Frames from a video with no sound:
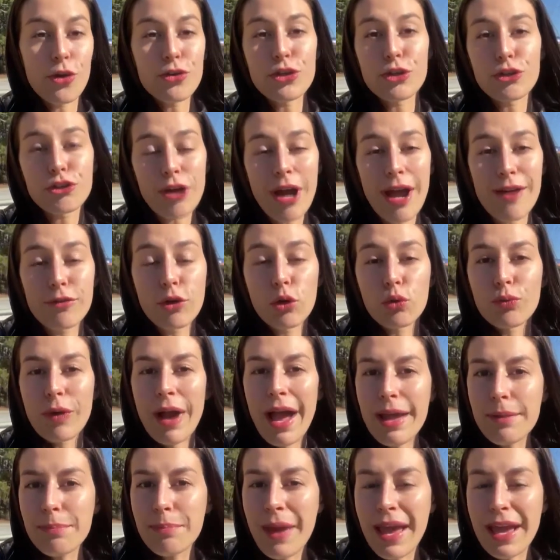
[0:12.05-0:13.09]
who travel
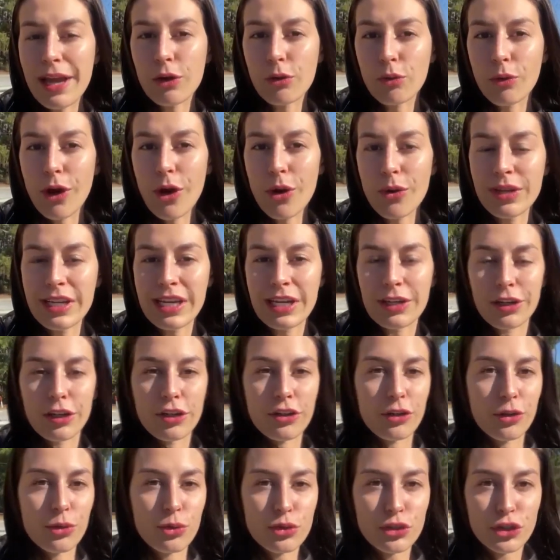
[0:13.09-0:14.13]
Red Bank Road here in
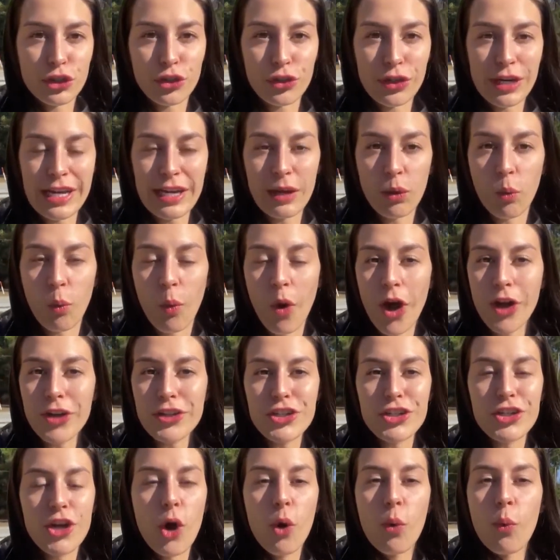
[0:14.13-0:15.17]
Goose Creek want
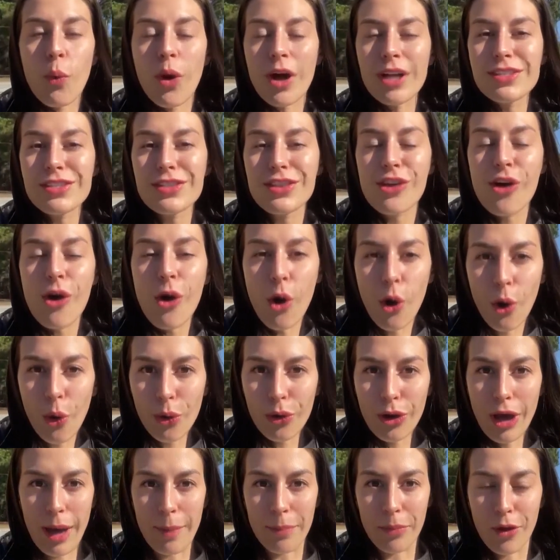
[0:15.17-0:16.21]
to know what's the
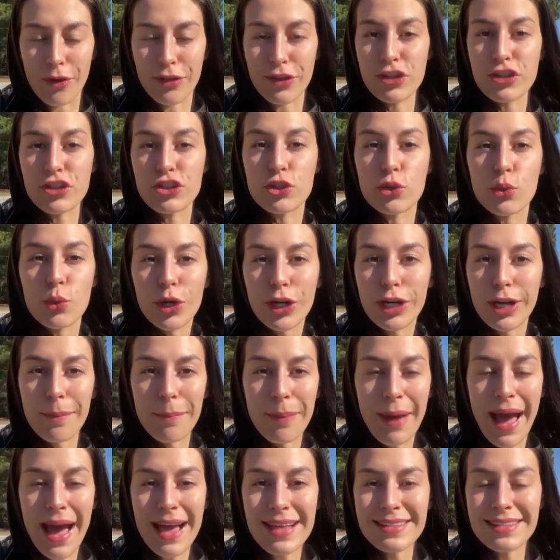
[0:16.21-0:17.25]
holdup on the sewer
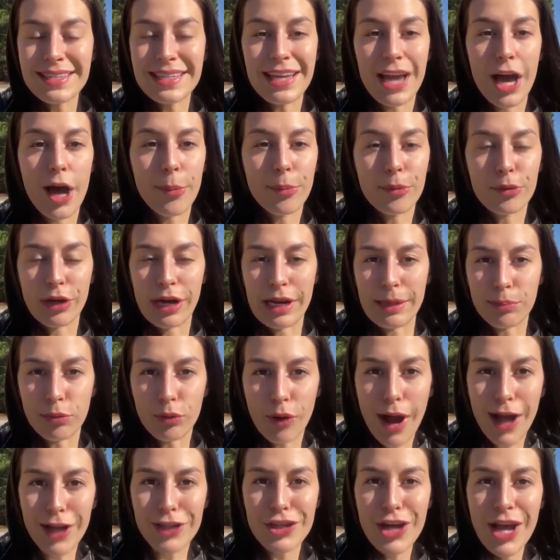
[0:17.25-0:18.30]
capacity upgrade
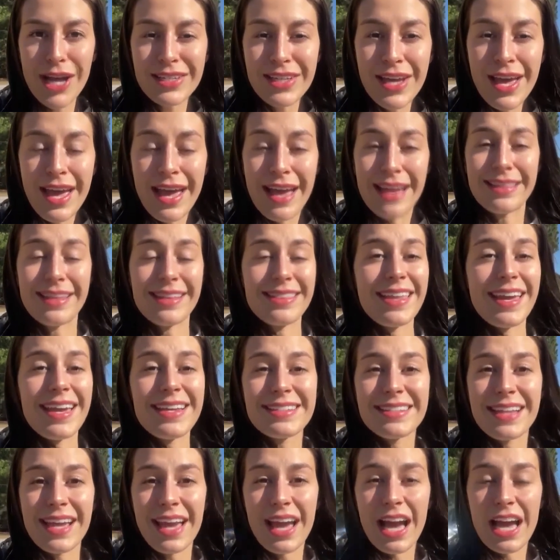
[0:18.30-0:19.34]
project that they
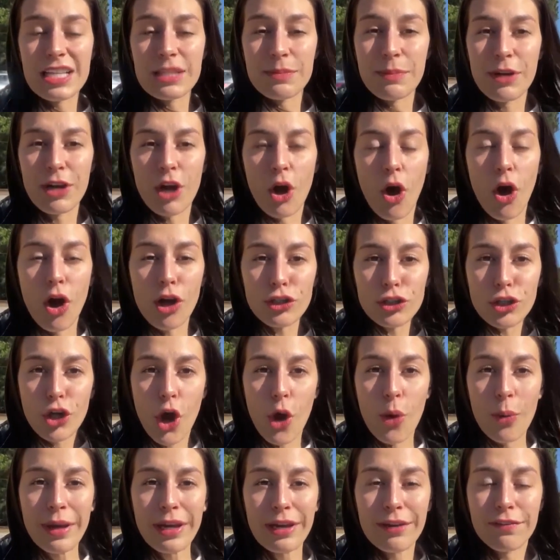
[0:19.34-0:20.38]
say has been
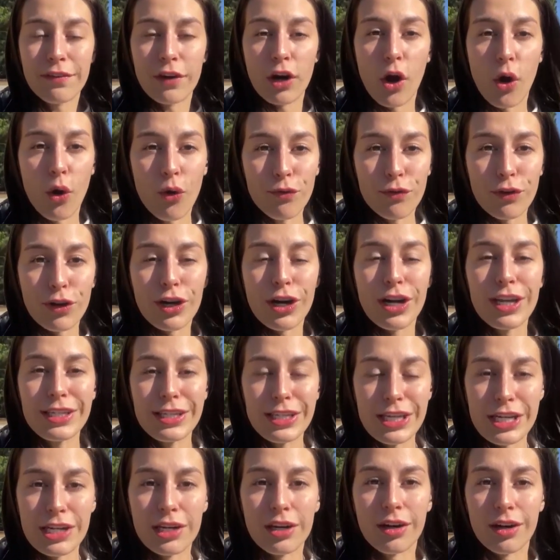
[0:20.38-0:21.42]
ongoing for over a
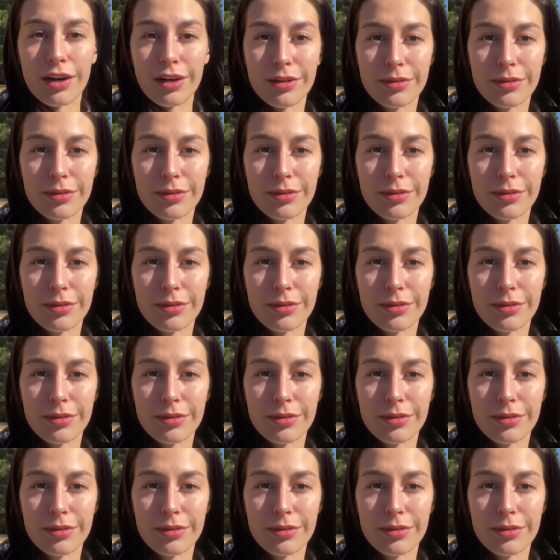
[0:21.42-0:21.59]
year.